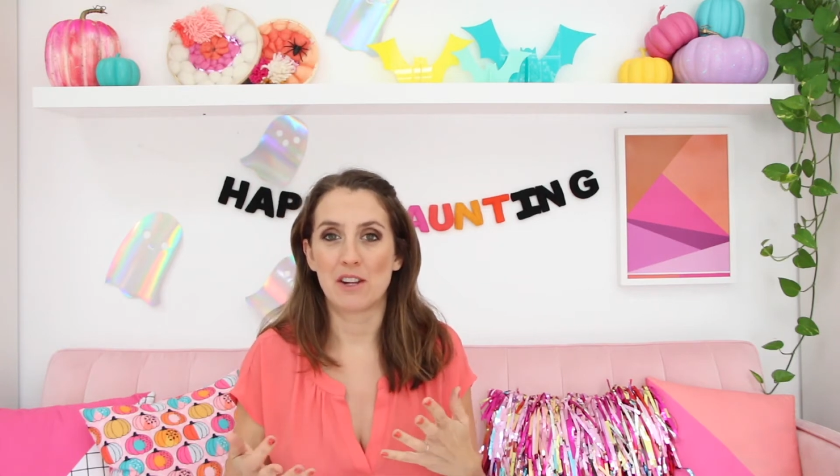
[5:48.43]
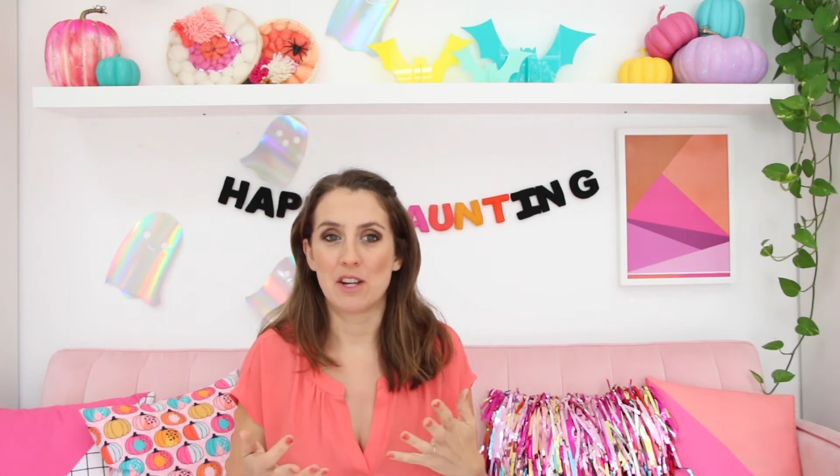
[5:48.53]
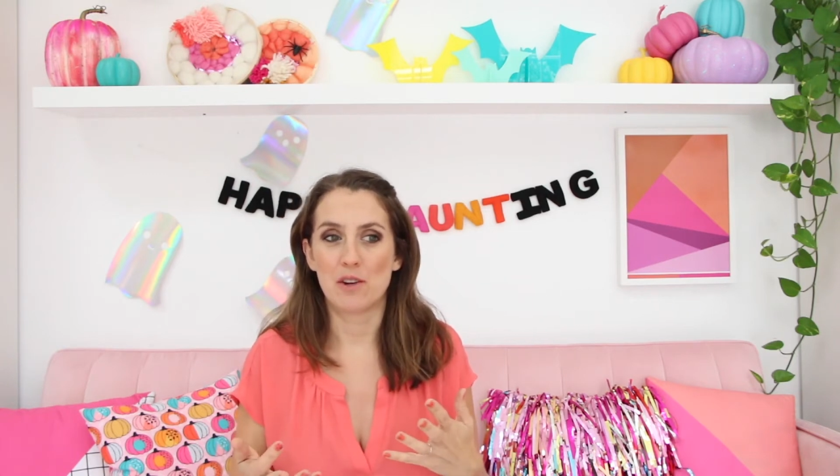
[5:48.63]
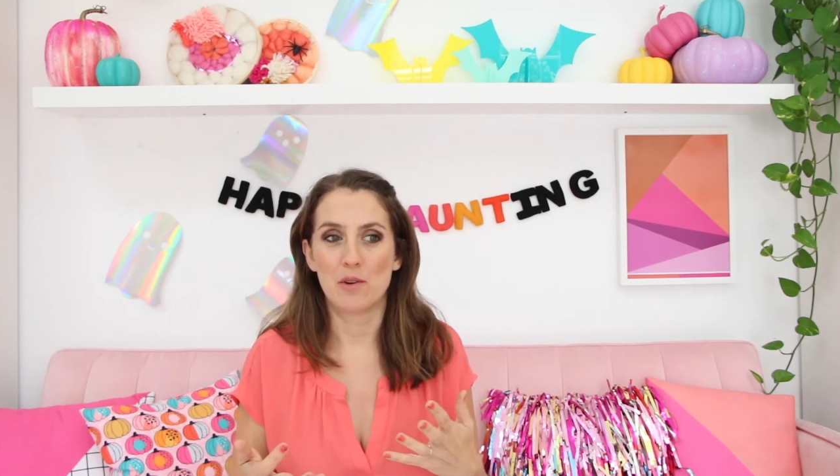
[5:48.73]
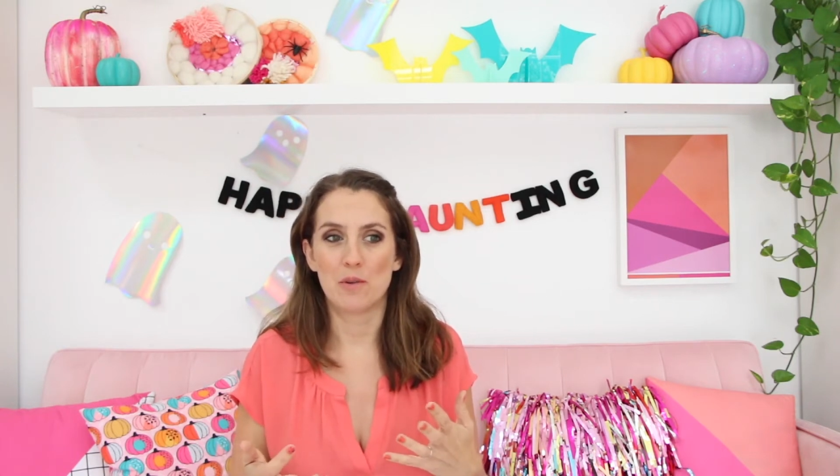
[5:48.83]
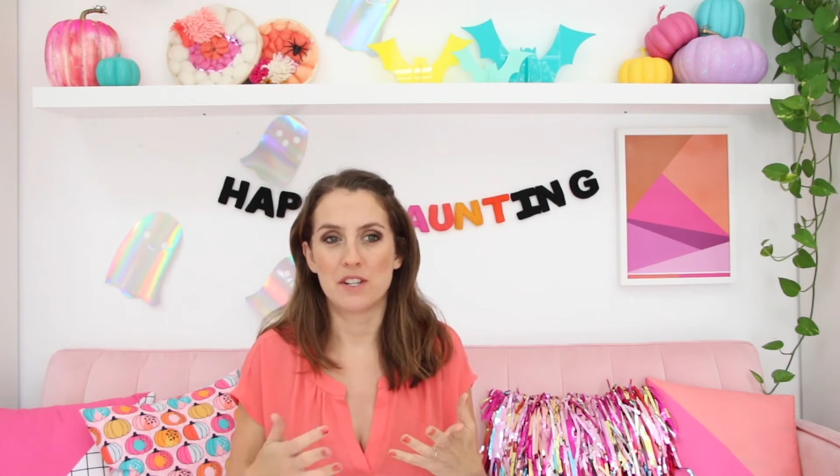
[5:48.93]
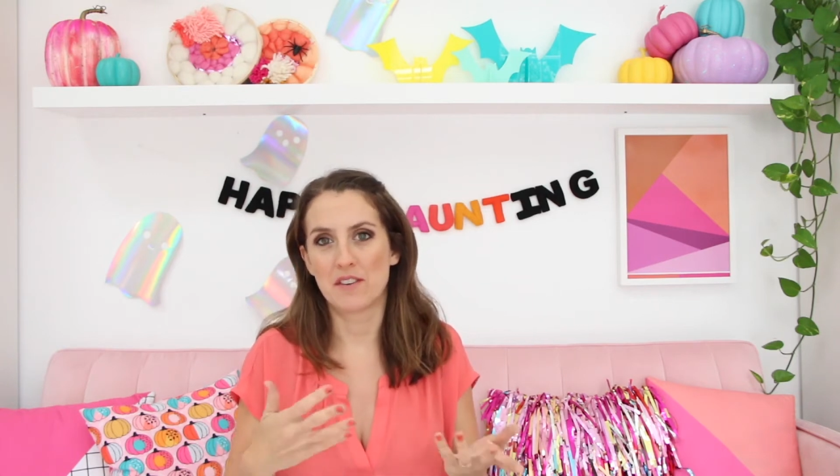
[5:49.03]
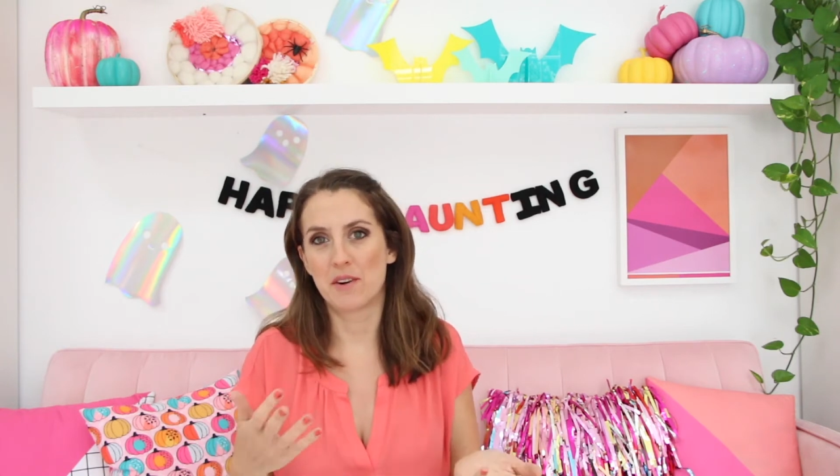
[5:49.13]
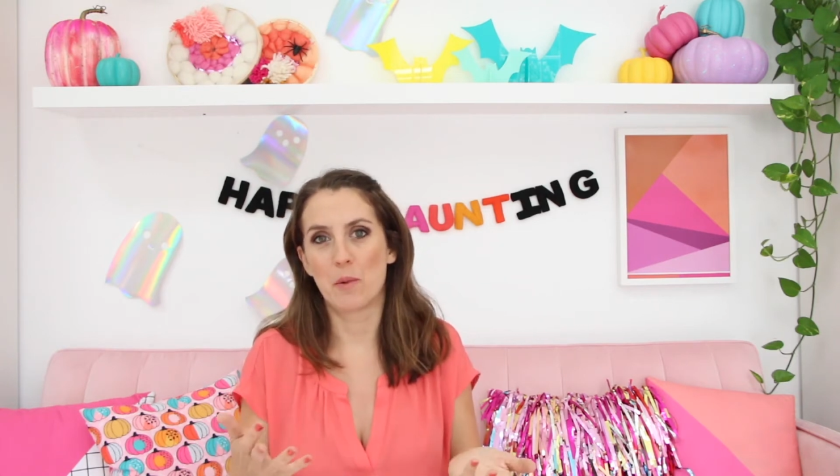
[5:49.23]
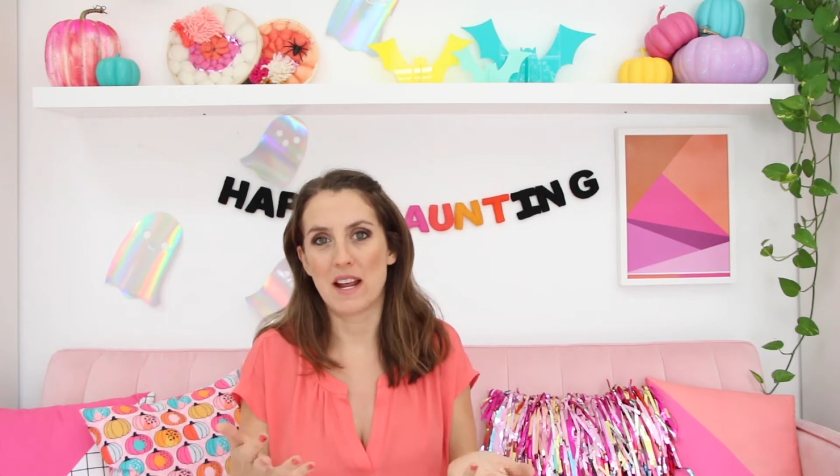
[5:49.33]
you
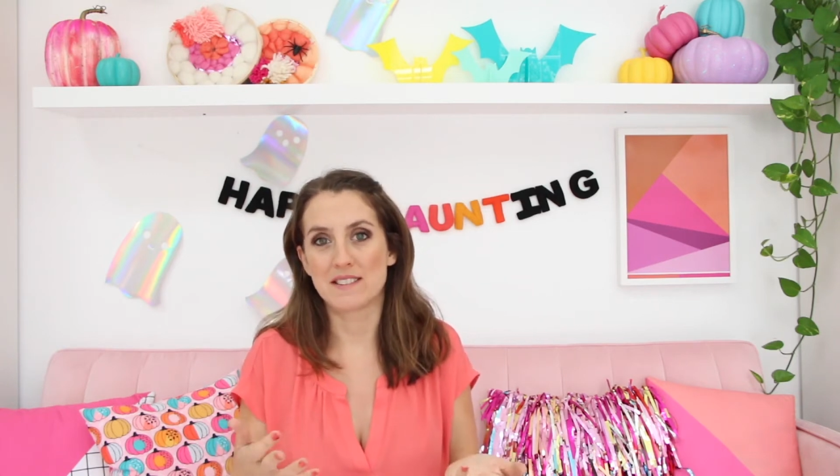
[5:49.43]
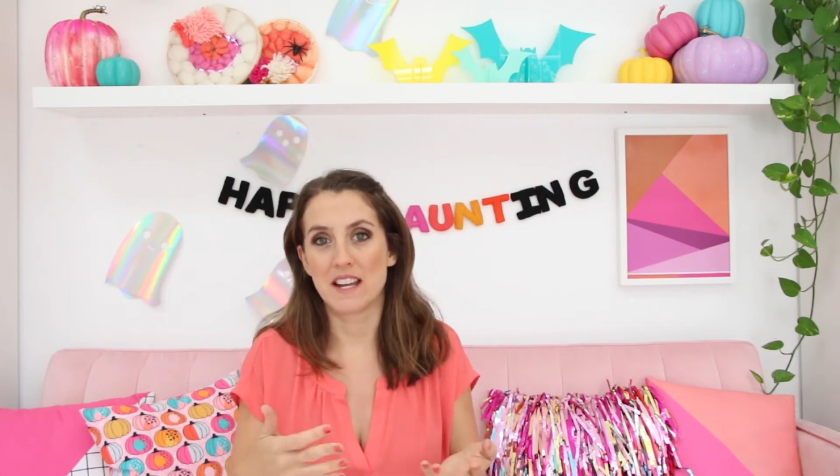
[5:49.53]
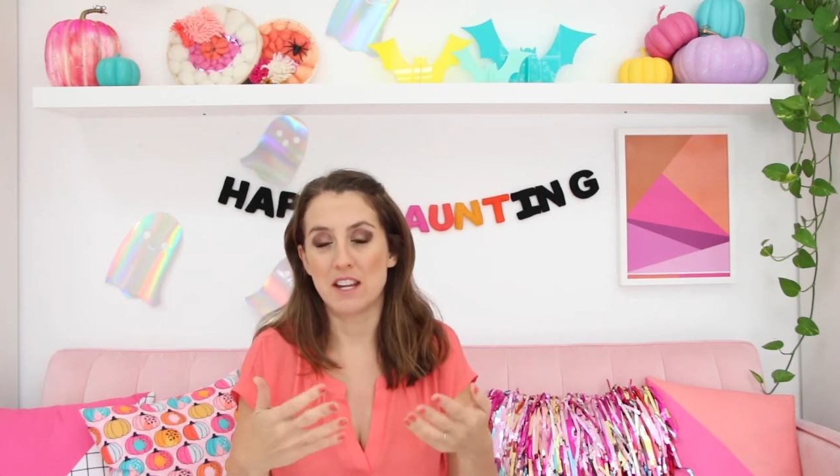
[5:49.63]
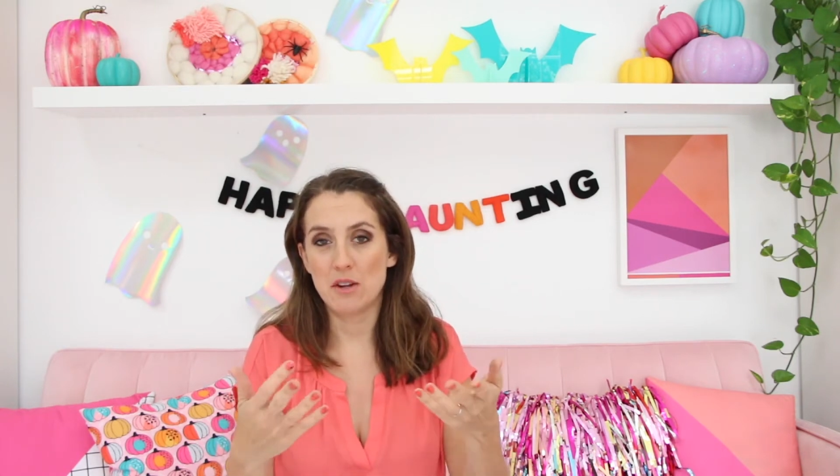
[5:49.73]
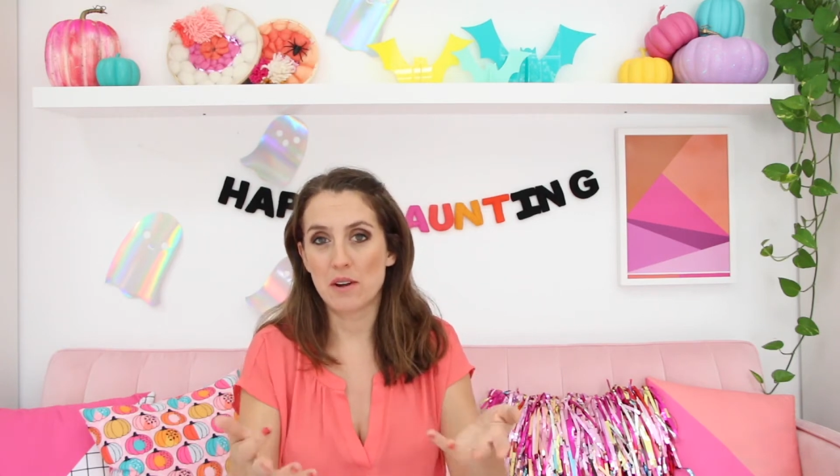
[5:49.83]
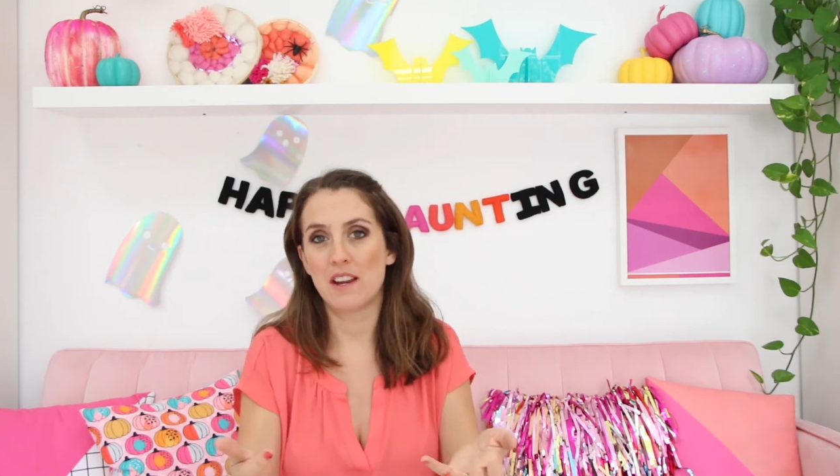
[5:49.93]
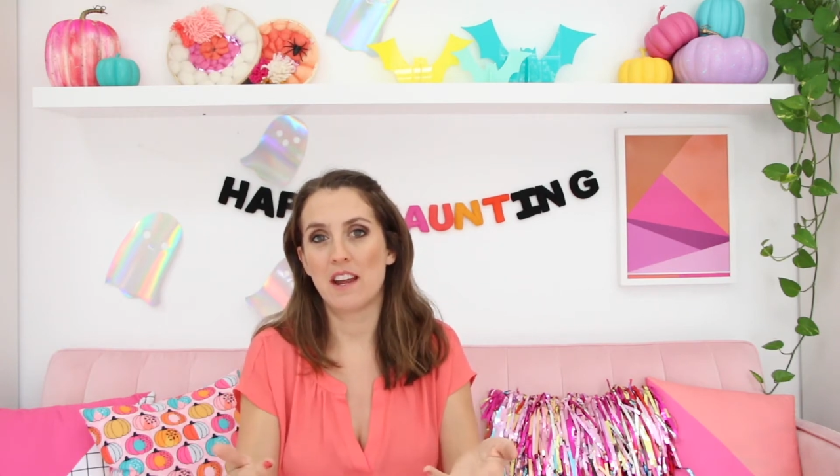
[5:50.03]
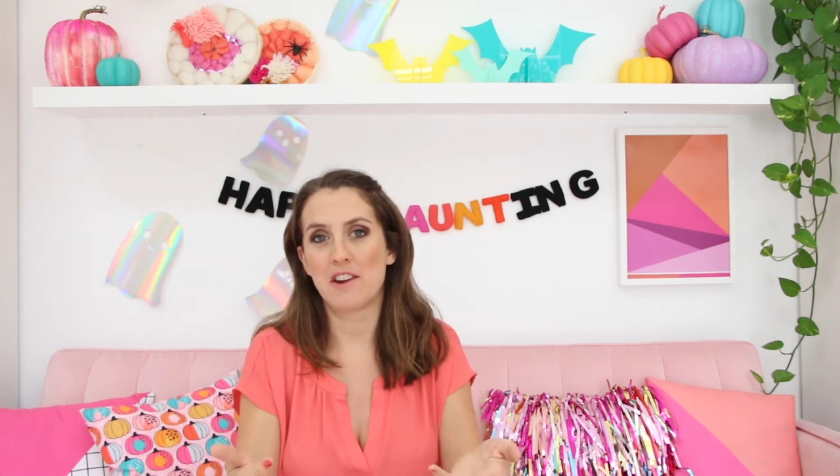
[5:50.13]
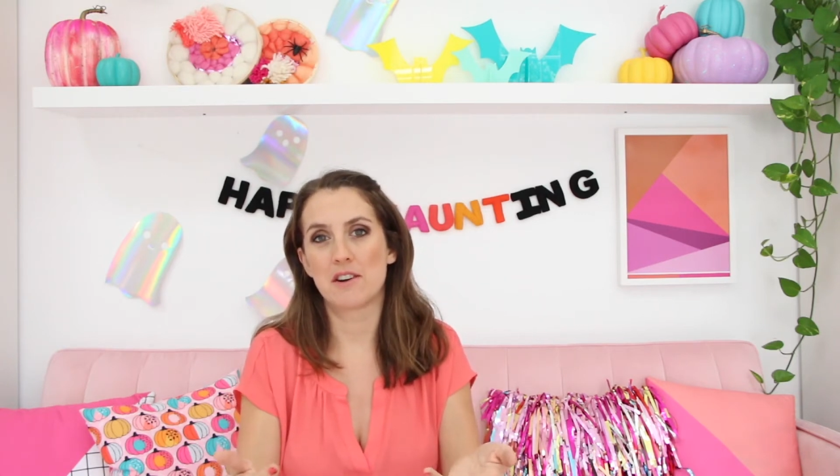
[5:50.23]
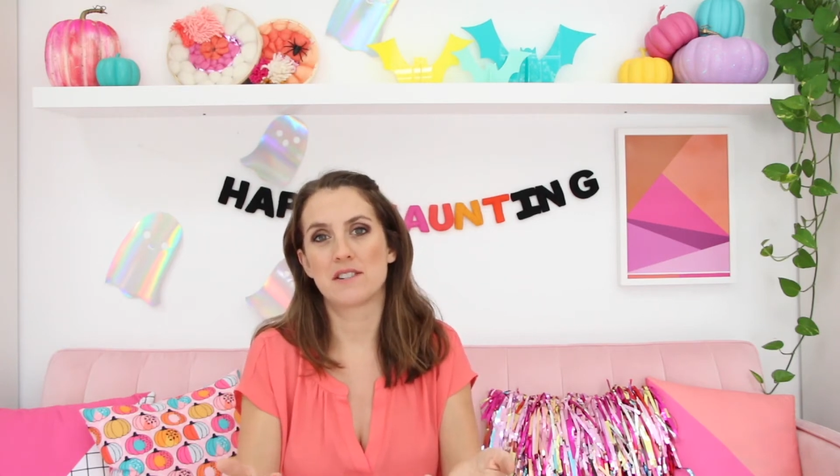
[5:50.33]
different ways that you can
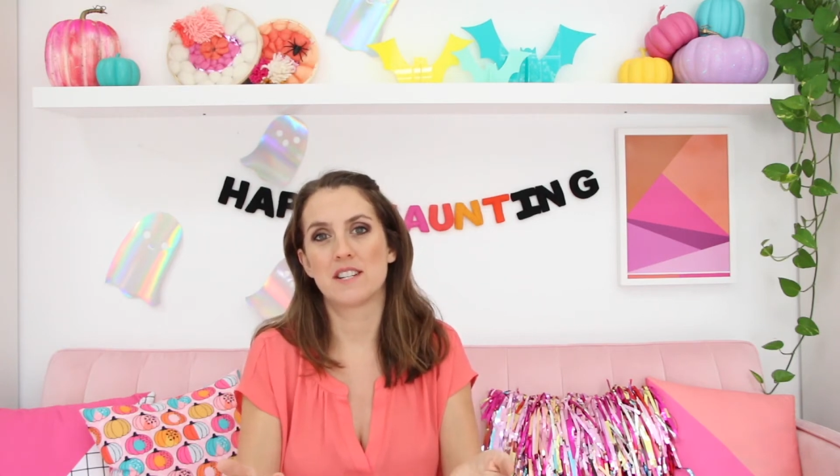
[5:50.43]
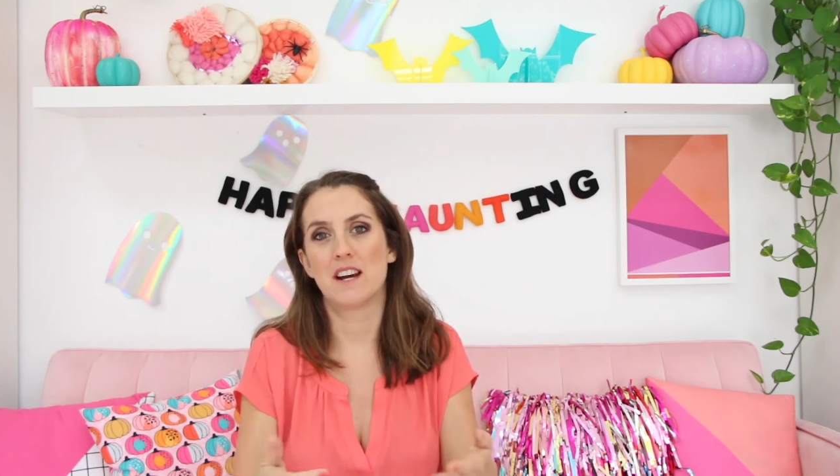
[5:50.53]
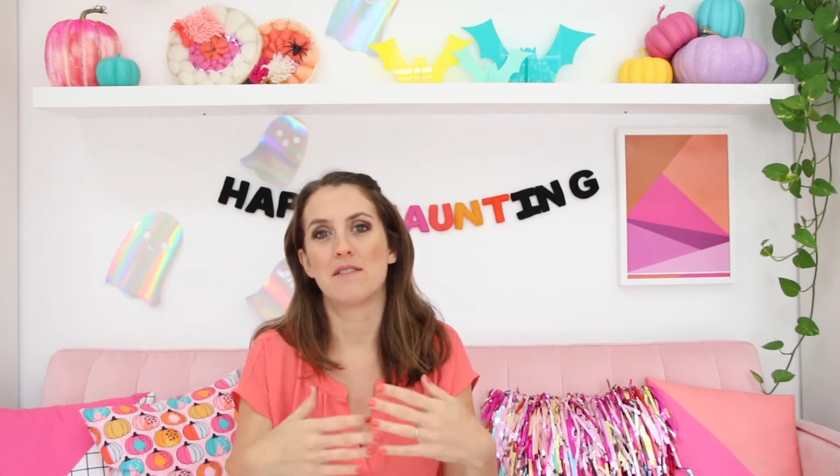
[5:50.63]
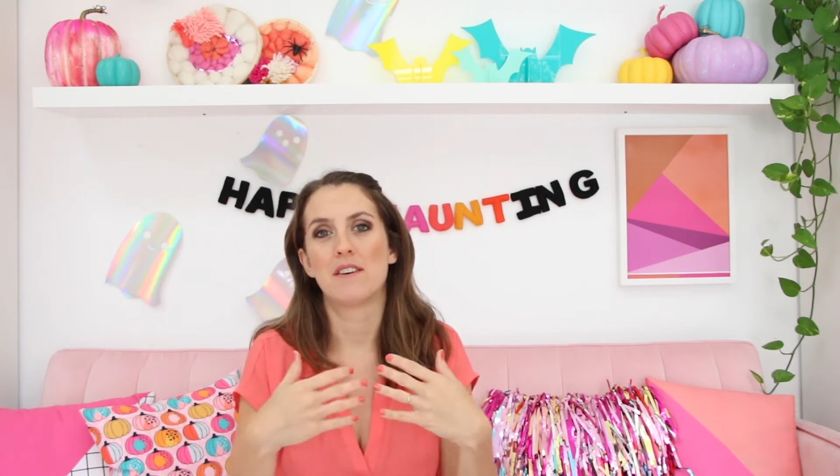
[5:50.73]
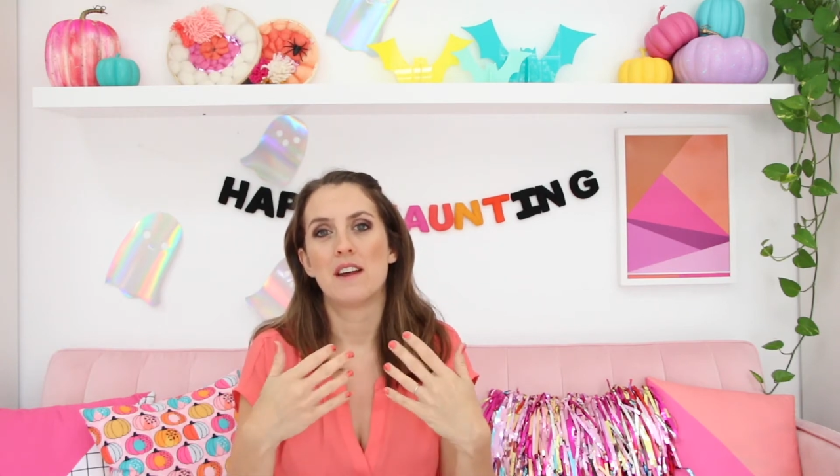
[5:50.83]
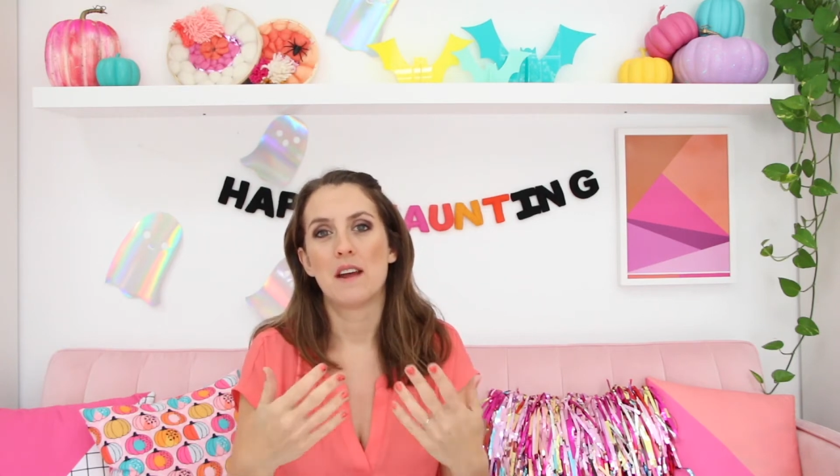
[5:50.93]
get your stuff